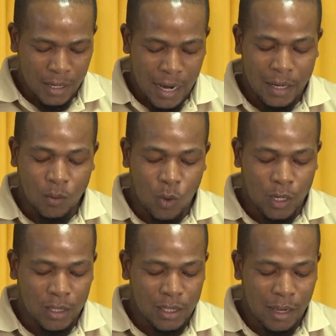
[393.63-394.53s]
and
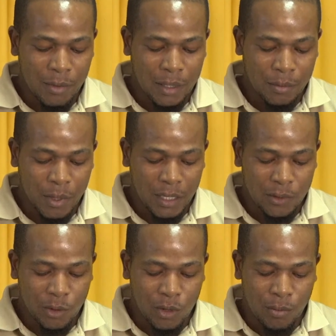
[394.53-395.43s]
warnings have been
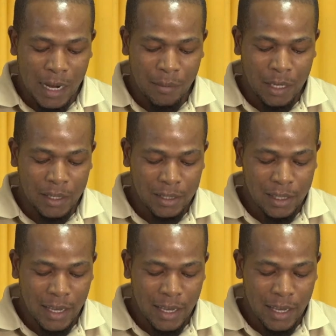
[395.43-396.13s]
placed for Barbados.